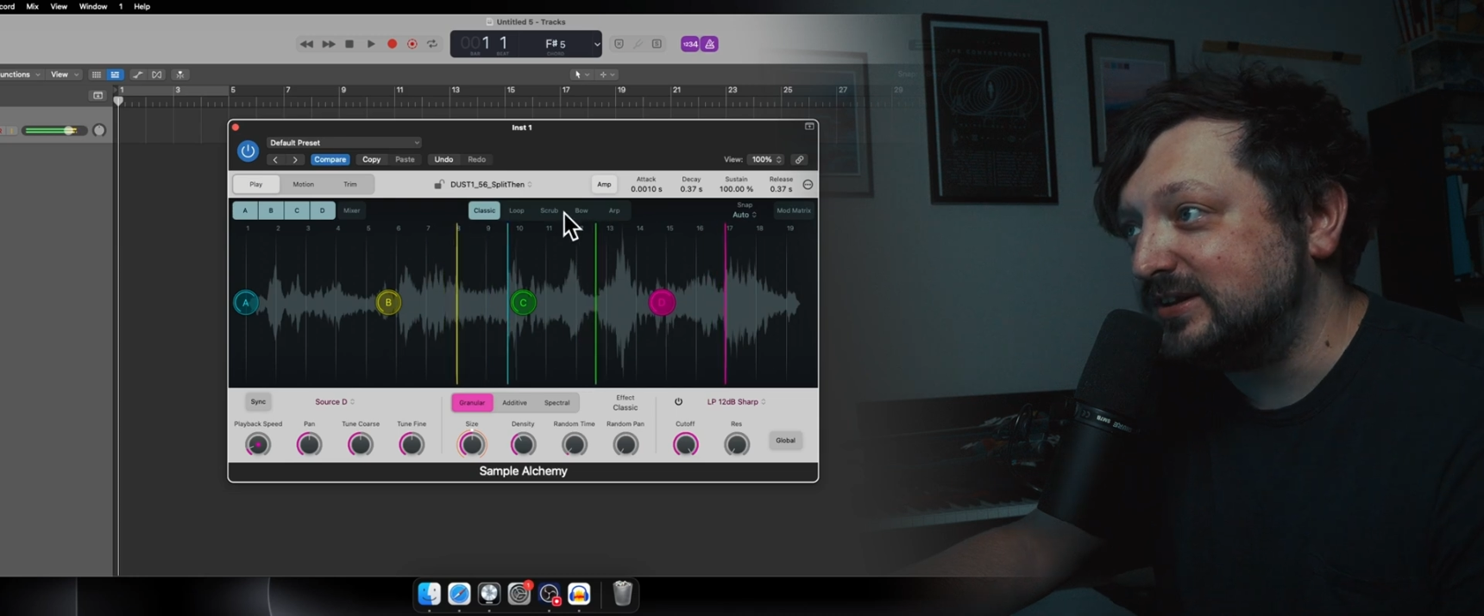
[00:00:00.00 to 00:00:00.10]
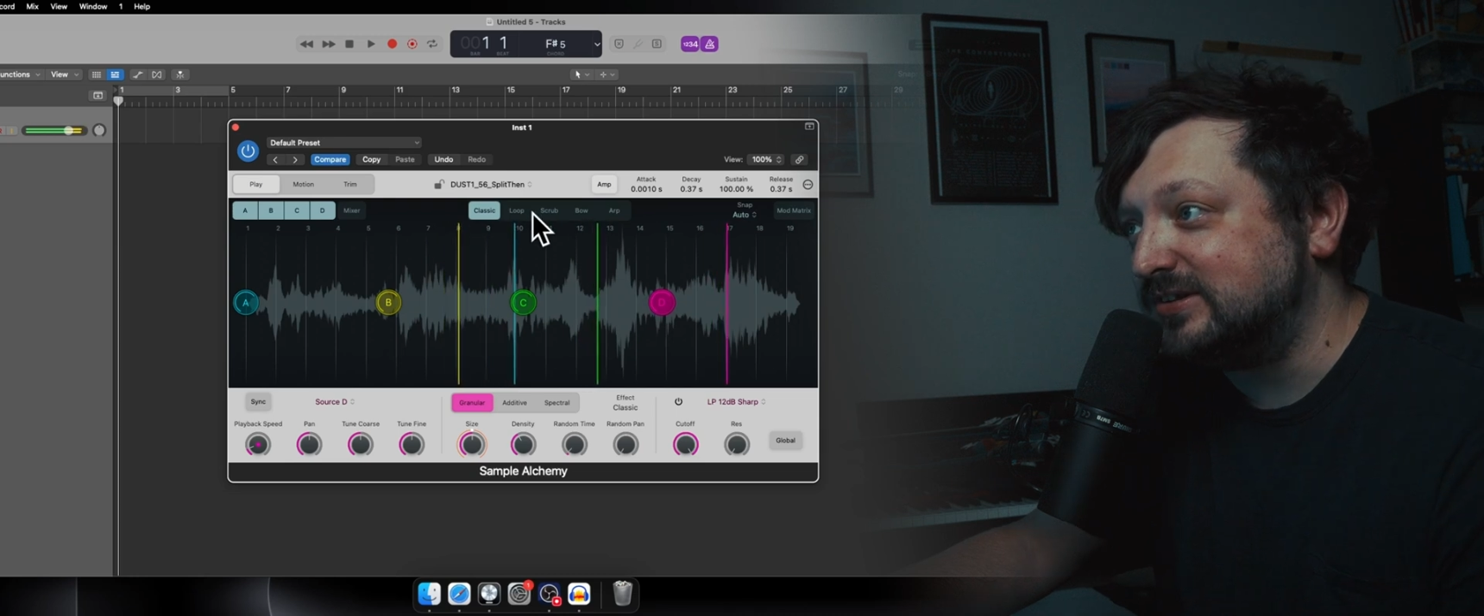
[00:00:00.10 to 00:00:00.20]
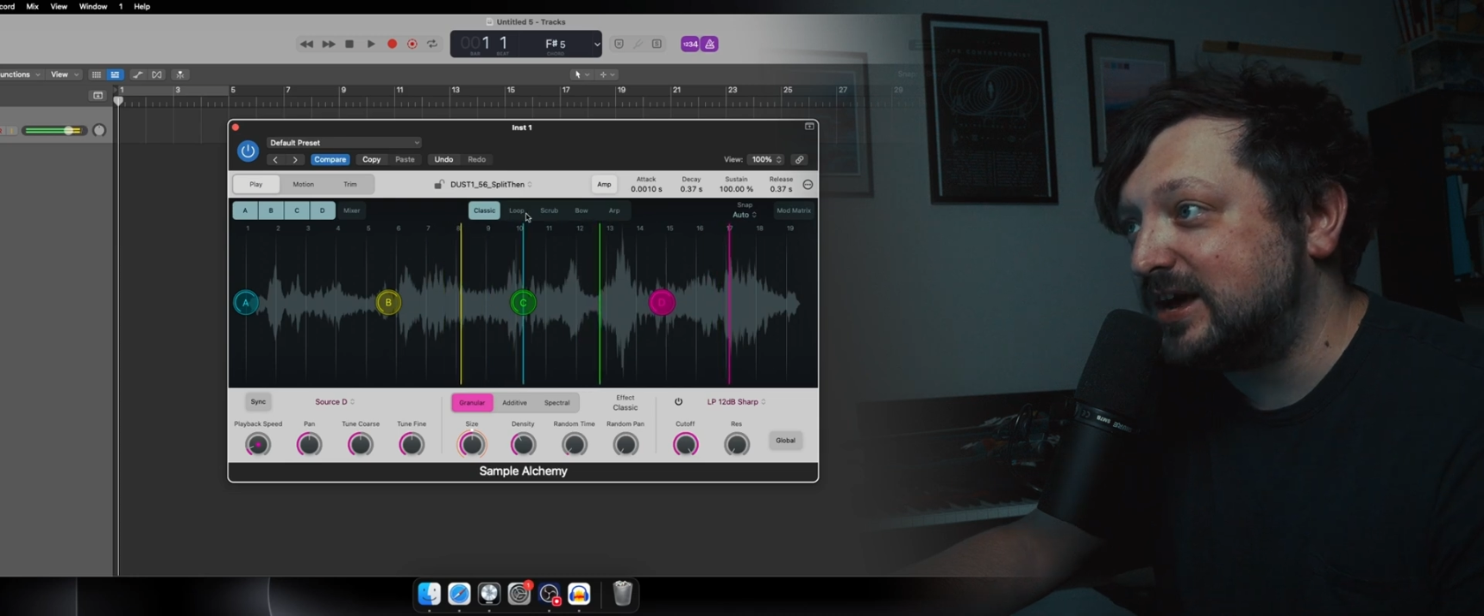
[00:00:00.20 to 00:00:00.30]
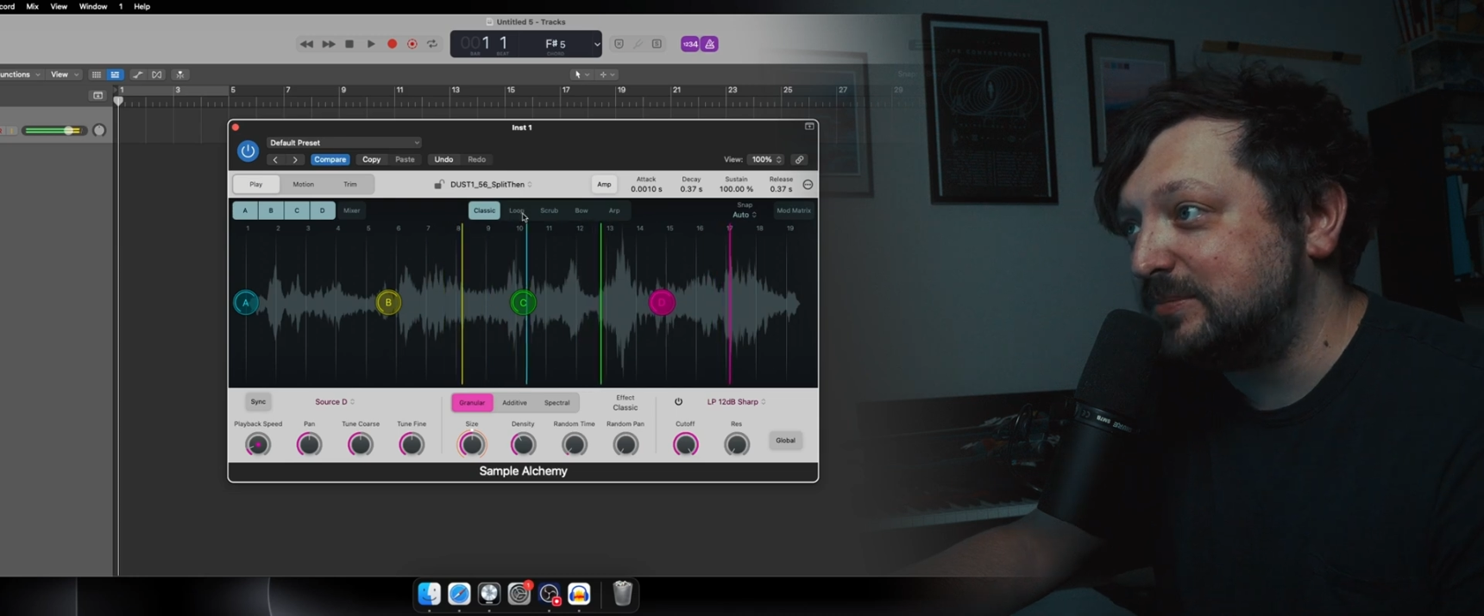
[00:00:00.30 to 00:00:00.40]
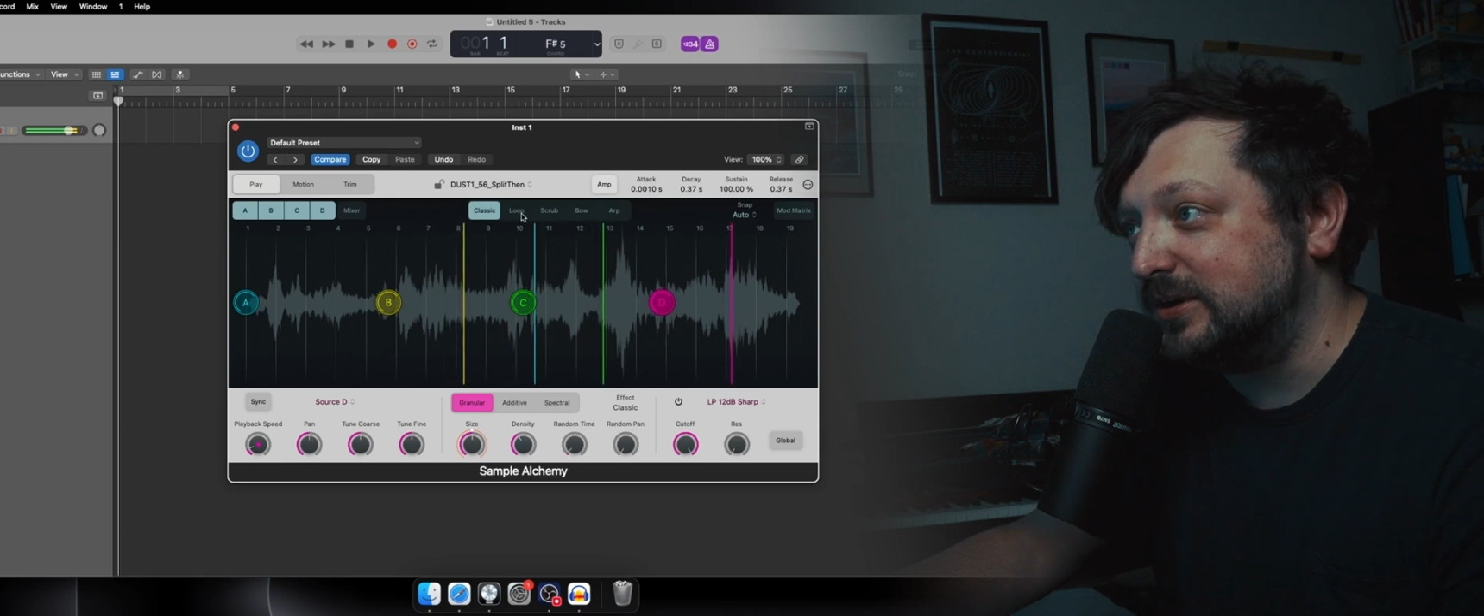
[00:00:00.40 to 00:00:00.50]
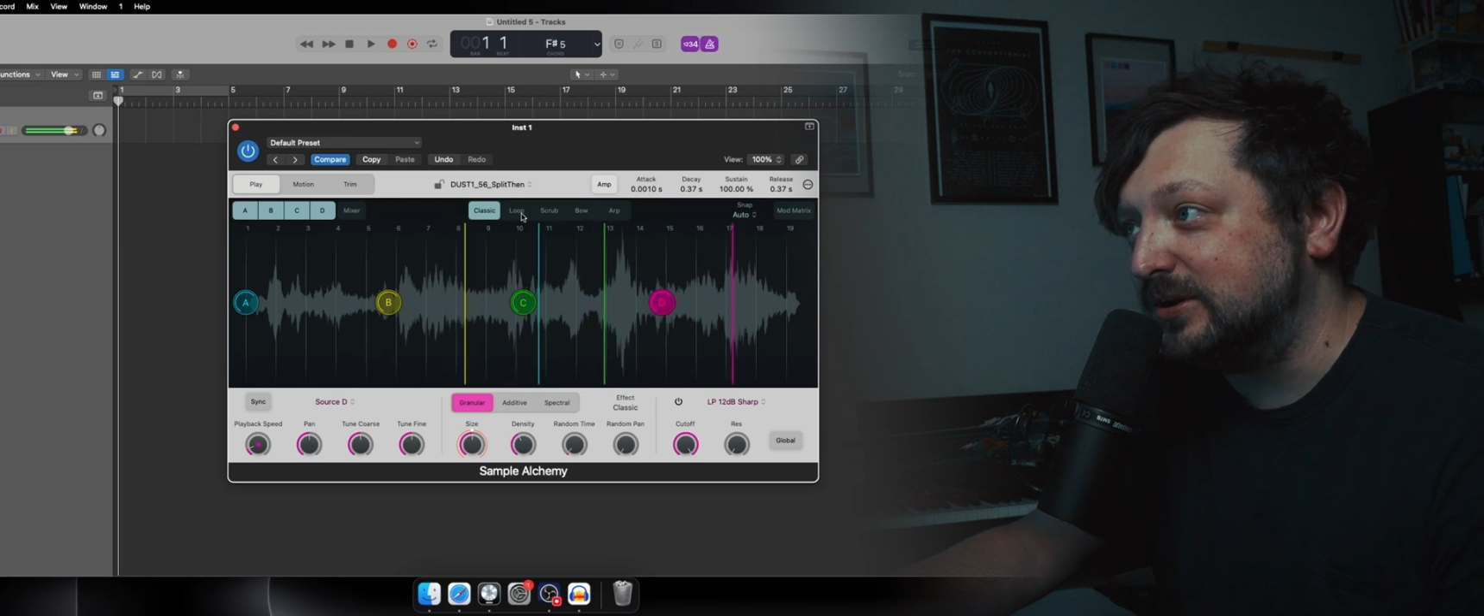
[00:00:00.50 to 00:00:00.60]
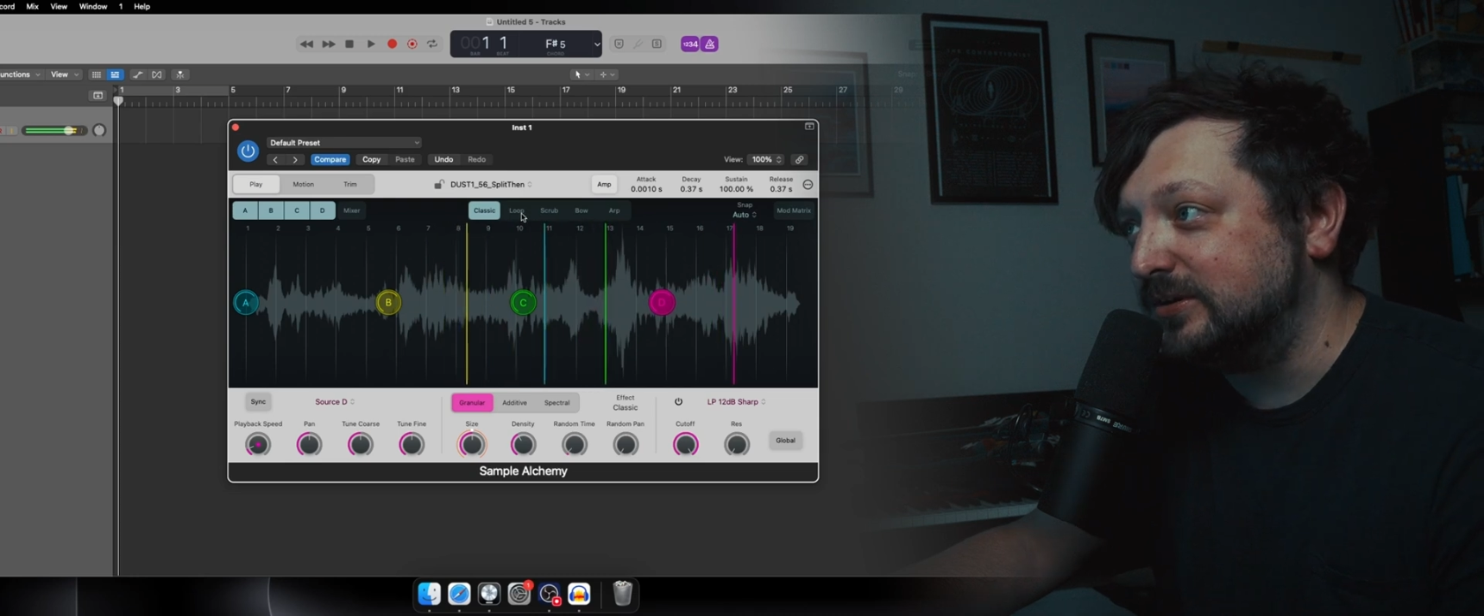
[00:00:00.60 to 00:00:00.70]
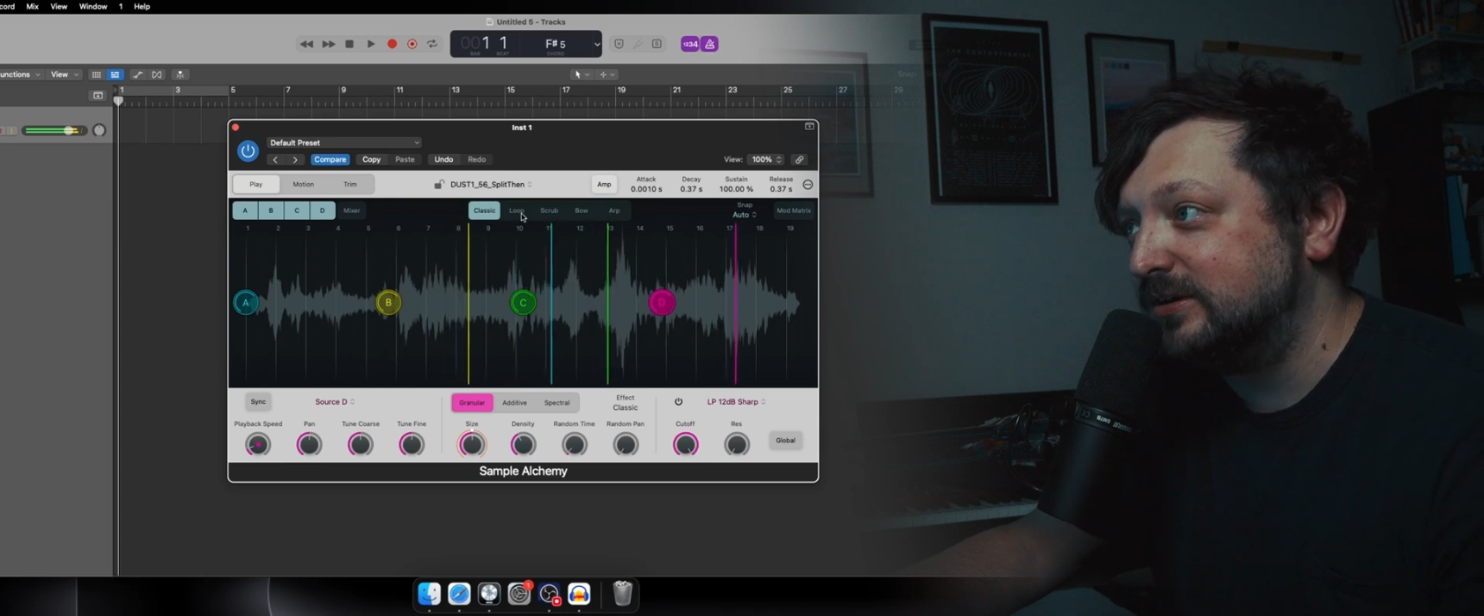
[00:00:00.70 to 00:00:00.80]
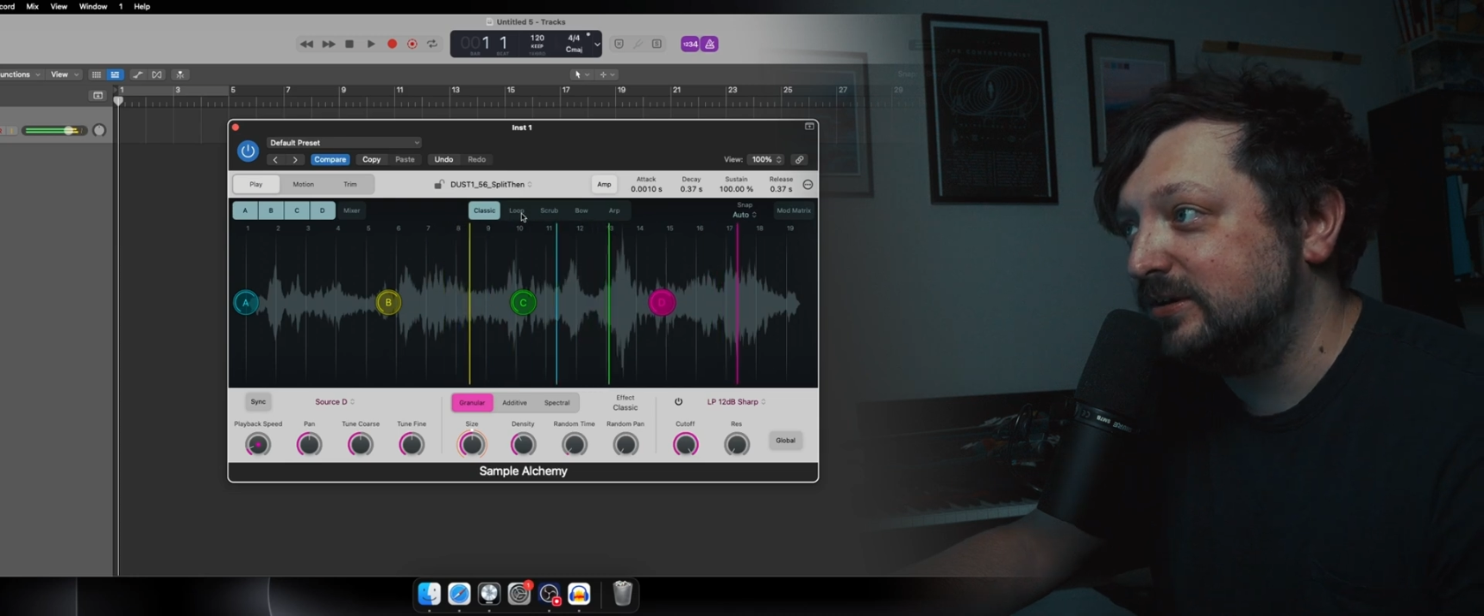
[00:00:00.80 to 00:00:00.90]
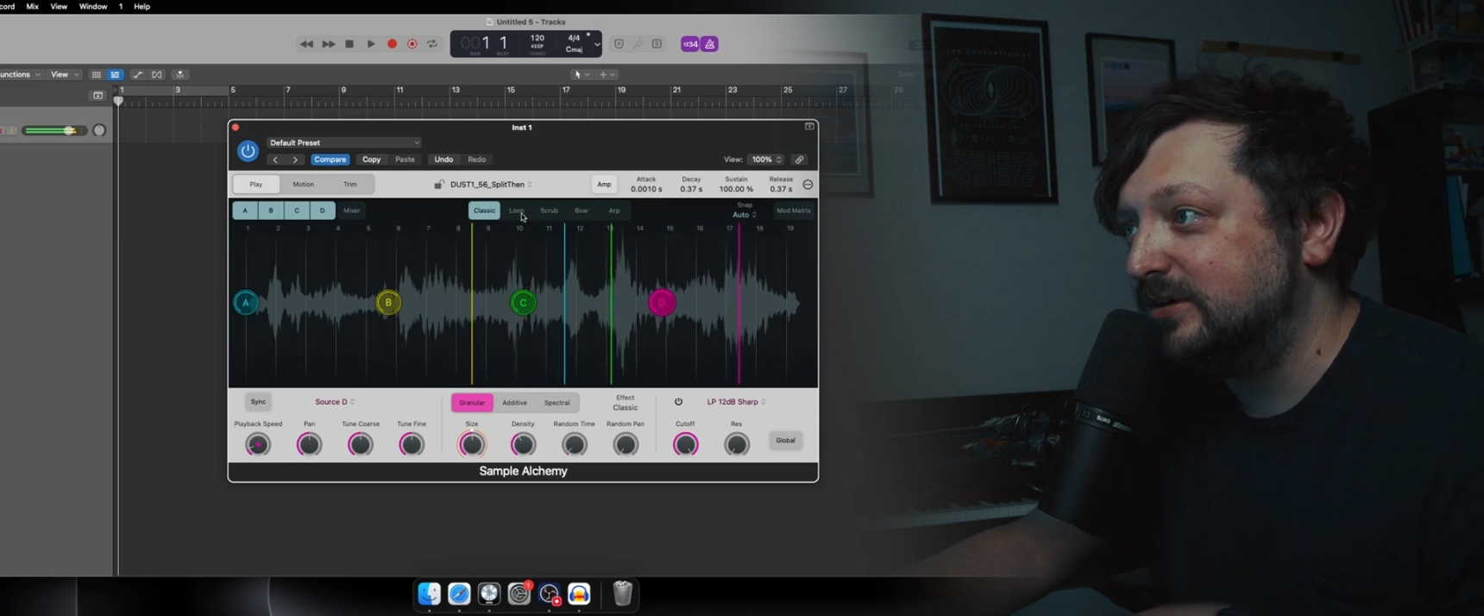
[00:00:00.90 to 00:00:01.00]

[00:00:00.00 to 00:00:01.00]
top here,